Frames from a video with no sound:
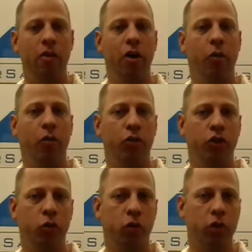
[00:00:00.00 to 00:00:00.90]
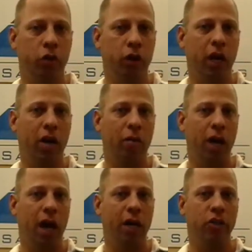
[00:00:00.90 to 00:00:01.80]
that will ensure that you're getting
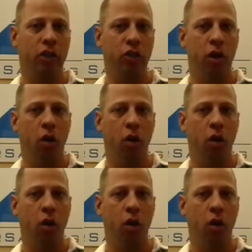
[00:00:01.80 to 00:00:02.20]
beyond just